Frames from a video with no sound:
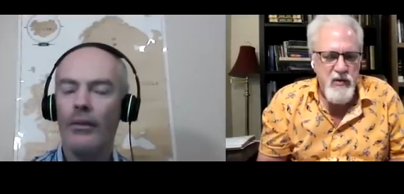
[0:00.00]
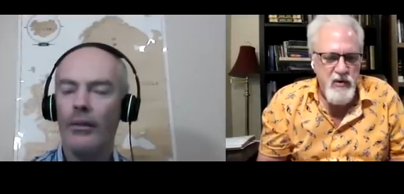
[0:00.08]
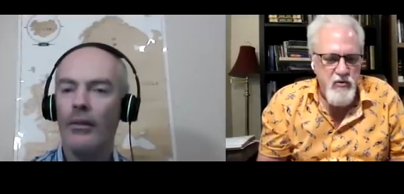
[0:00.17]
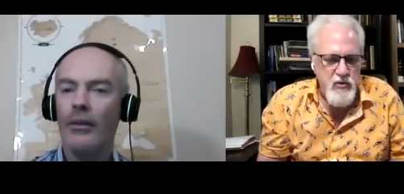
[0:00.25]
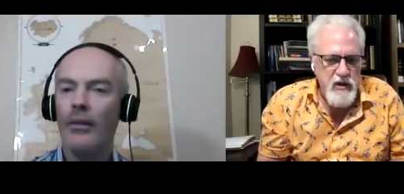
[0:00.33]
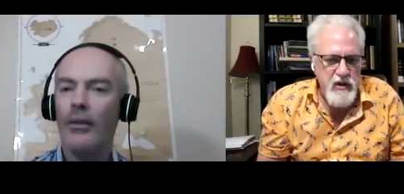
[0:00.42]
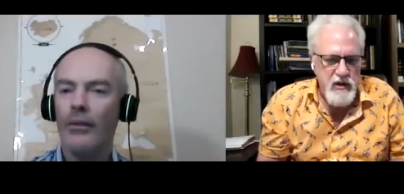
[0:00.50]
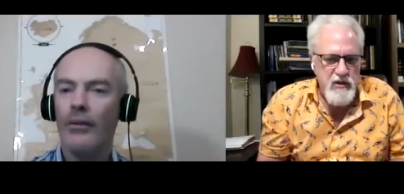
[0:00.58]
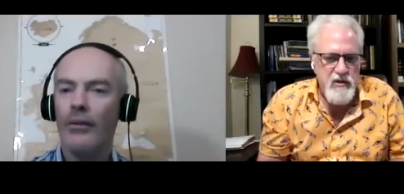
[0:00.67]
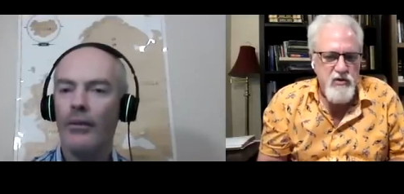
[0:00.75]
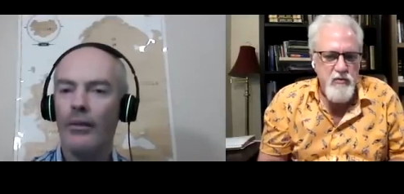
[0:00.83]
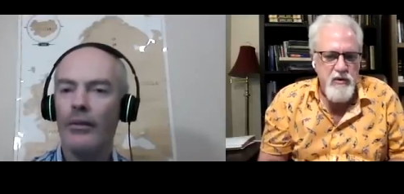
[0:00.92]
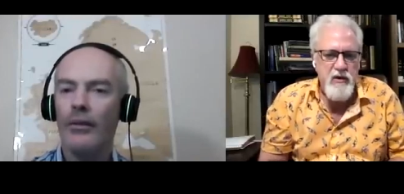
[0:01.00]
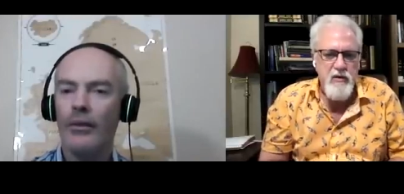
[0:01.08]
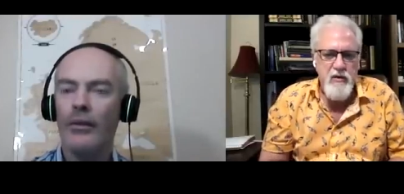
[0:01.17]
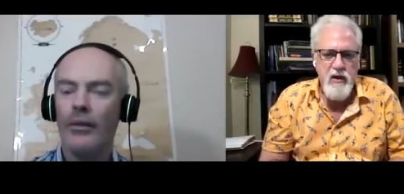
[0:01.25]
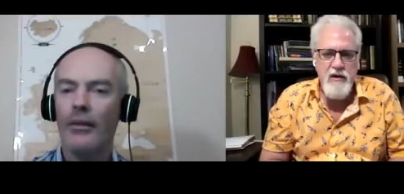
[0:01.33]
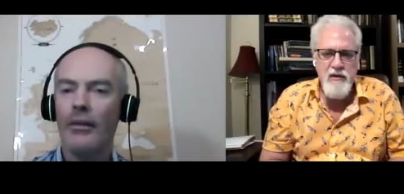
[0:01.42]
Speaker 1: the traditions to be
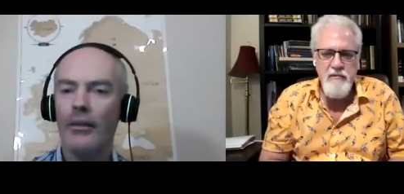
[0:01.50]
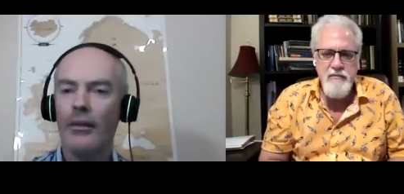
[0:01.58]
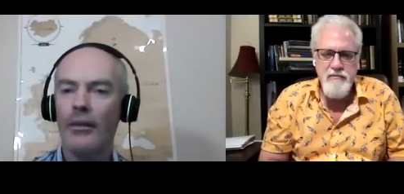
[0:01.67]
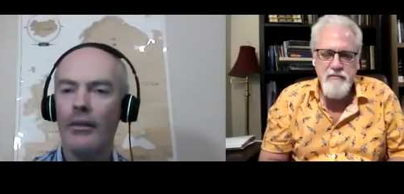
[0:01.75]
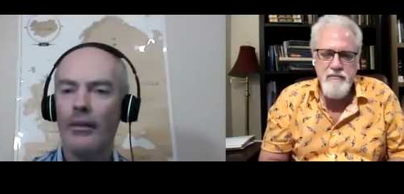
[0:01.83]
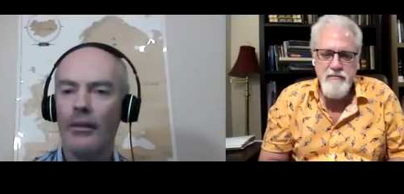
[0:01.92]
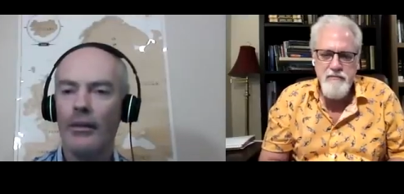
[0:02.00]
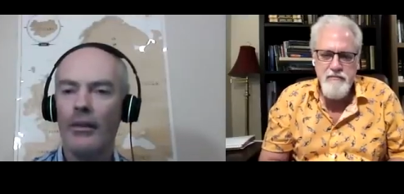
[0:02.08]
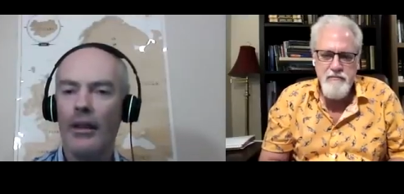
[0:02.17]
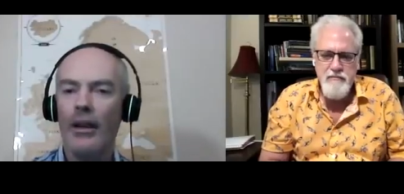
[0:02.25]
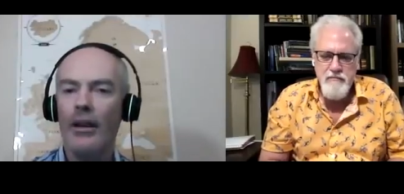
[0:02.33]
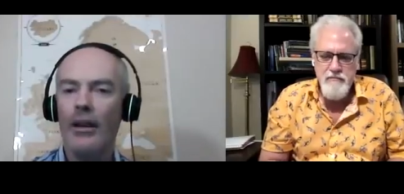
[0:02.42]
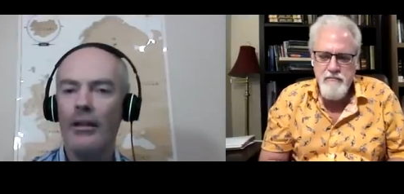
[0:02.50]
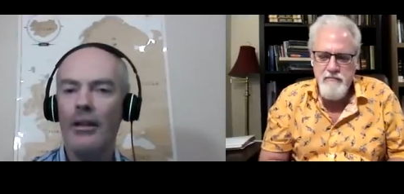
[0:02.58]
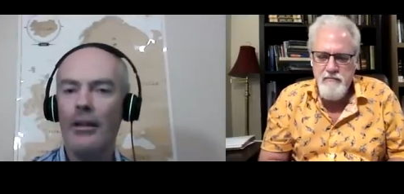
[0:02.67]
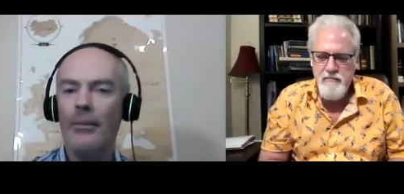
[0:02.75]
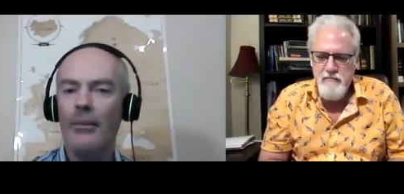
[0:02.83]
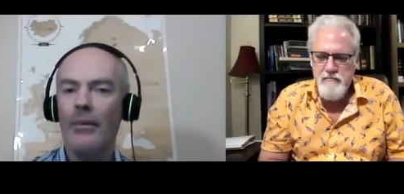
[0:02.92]
correct.
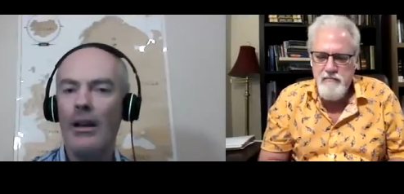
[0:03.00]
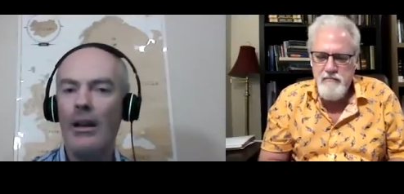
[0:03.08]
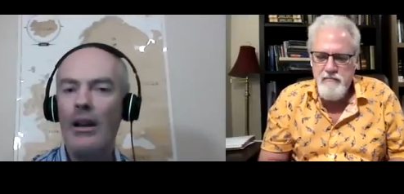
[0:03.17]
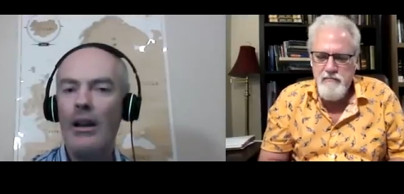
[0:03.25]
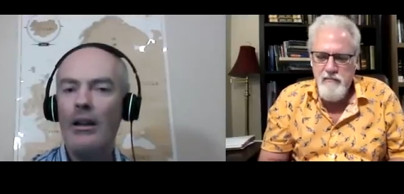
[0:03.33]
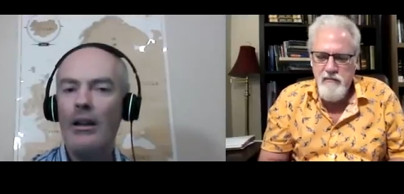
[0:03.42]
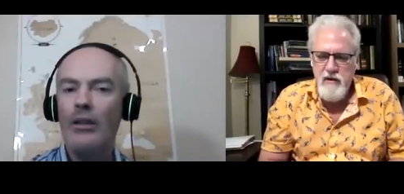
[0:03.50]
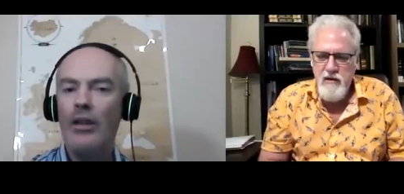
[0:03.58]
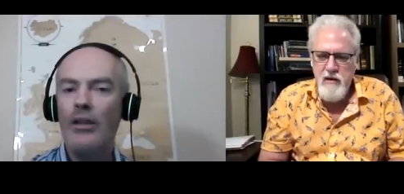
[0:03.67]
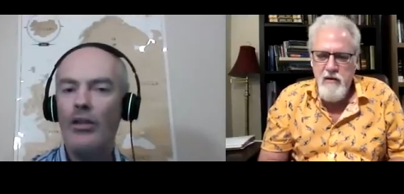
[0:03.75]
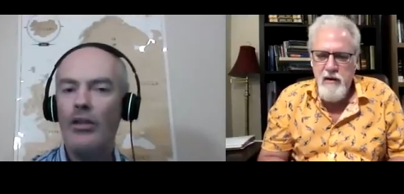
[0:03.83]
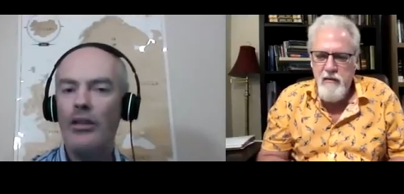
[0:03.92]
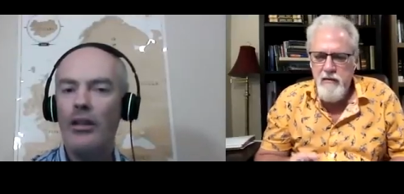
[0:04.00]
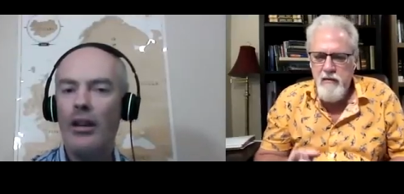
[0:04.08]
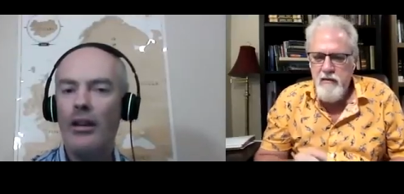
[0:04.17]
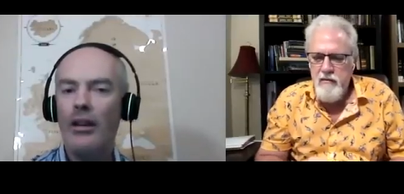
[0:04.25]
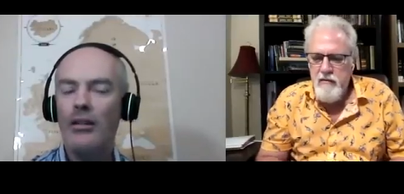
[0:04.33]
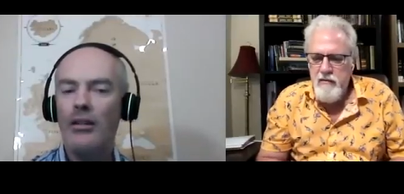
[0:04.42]
Speaker 2: Yeah. Now, the interesting no.
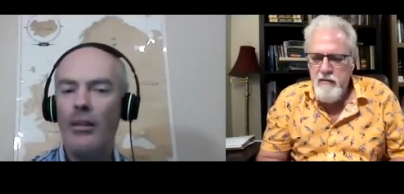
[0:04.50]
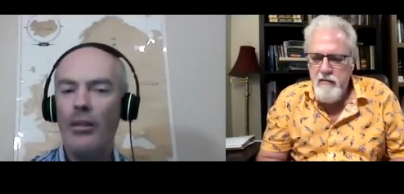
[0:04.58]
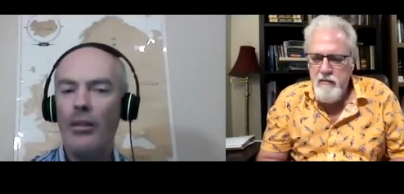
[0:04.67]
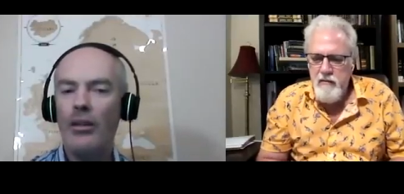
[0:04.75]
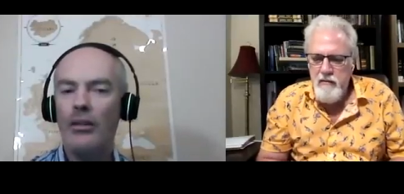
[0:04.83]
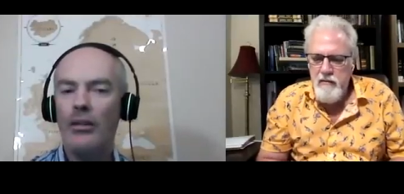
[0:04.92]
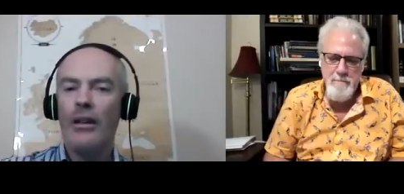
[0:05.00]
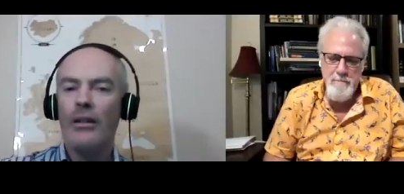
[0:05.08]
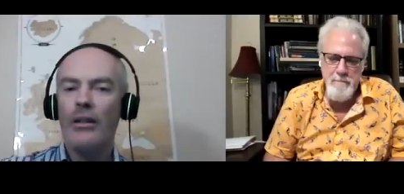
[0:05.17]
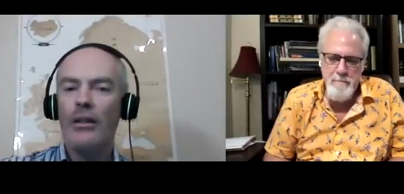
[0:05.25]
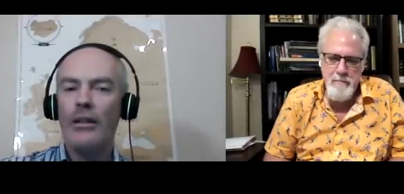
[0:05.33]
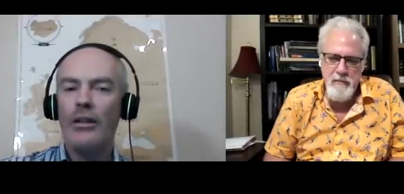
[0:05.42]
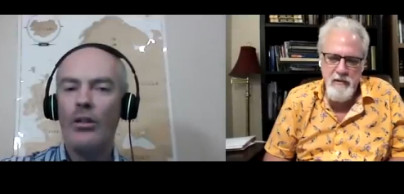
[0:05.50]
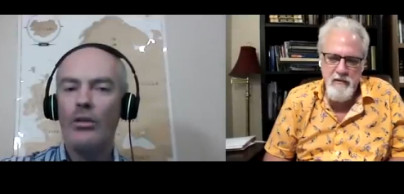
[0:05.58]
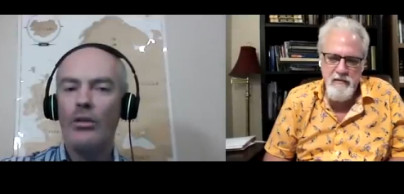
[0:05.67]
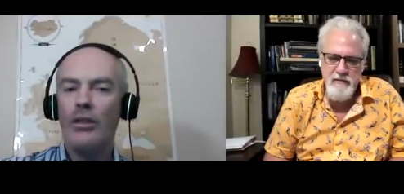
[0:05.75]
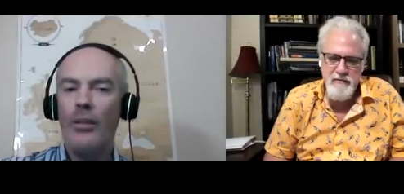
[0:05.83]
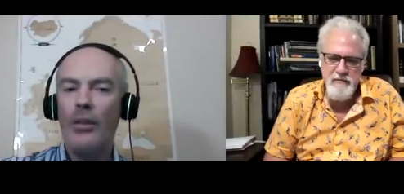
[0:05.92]
thing is Sebeos so
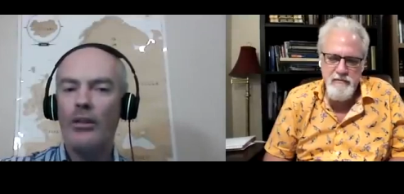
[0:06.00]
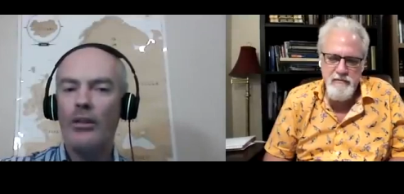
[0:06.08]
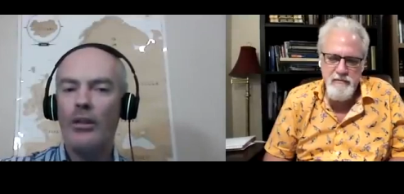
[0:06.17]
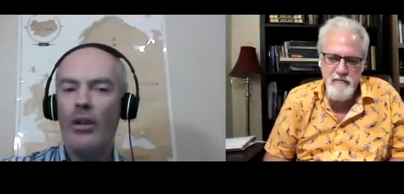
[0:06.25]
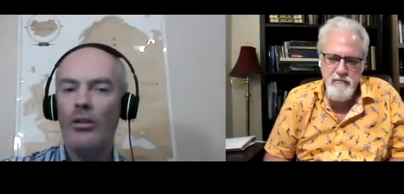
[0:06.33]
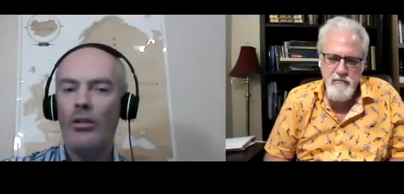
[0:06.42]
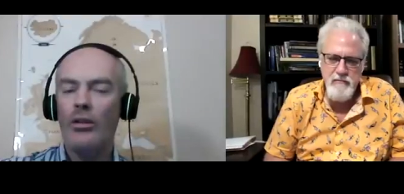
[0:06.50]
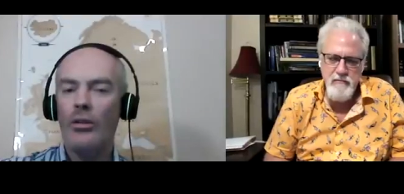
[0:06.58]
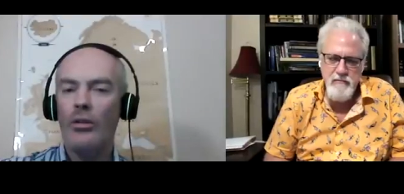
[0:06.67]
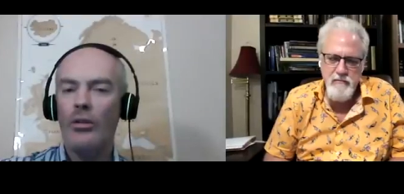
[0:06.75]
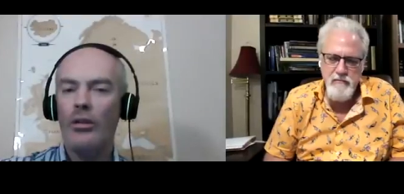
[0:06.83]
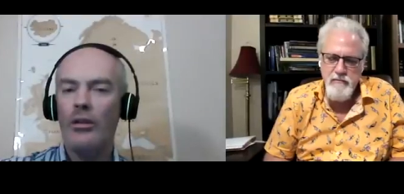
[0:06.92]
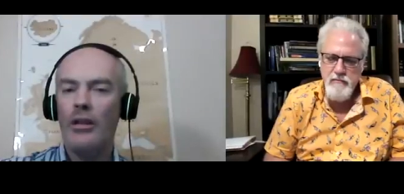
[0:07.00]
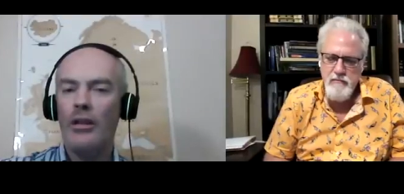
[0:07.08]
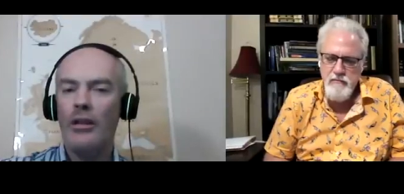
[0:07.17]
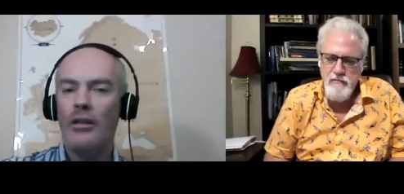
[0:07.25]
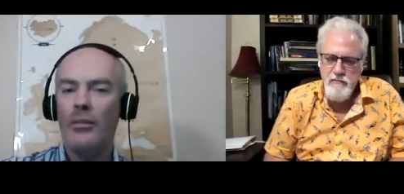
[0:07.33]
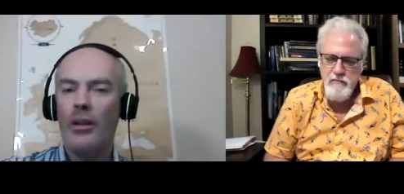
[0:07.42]
Sebeos also
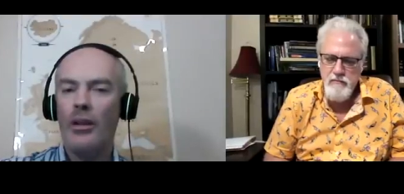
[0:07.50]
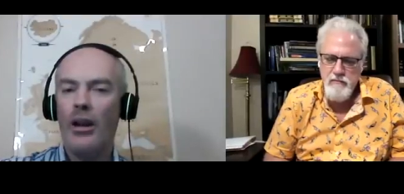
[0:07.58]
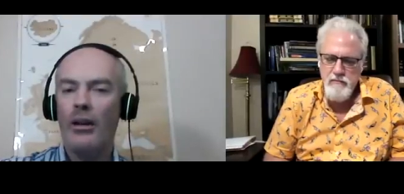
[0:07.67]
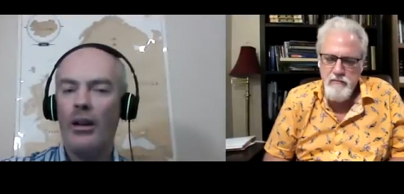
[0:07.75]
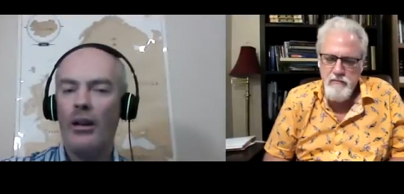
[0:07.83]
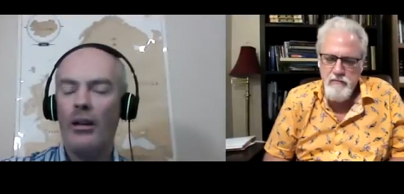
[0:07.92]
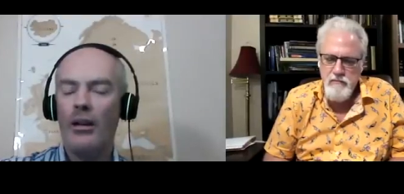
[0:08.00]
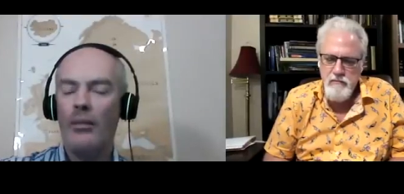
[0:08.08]
says something uh, uh